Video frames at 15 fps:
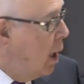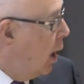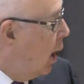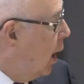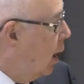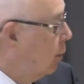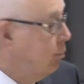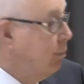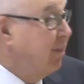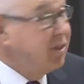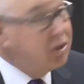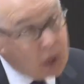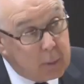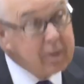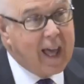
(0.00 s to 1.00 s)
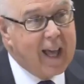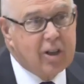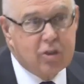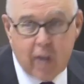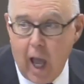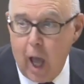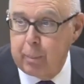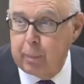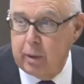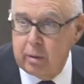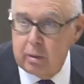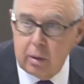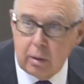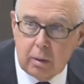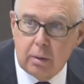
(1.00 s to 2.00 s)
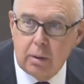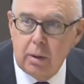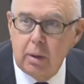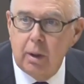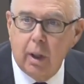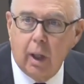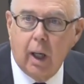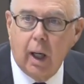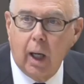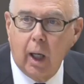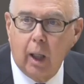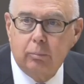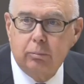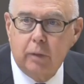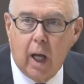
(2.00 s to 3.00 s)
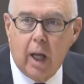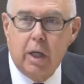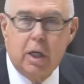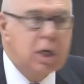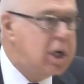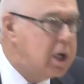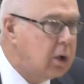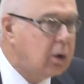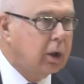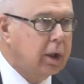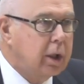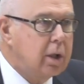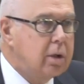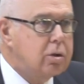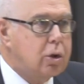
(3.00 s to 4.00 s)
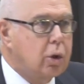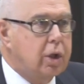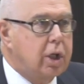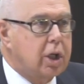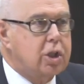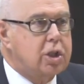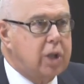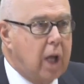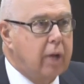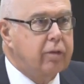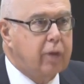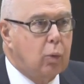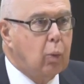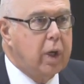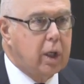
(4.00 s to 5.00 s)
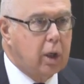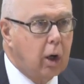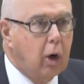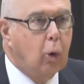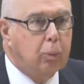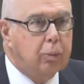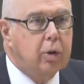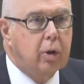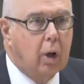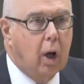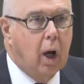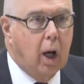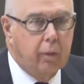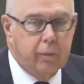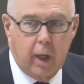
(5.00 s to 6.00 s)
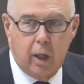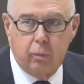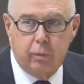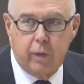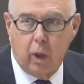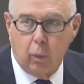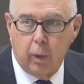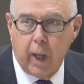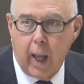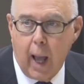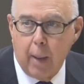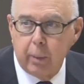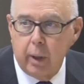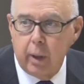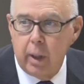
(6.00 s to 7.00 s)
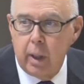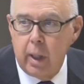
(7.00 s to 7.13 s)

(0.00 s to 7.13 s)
Some of that has happened, not nearly to the extent that we had hoped that it would happen.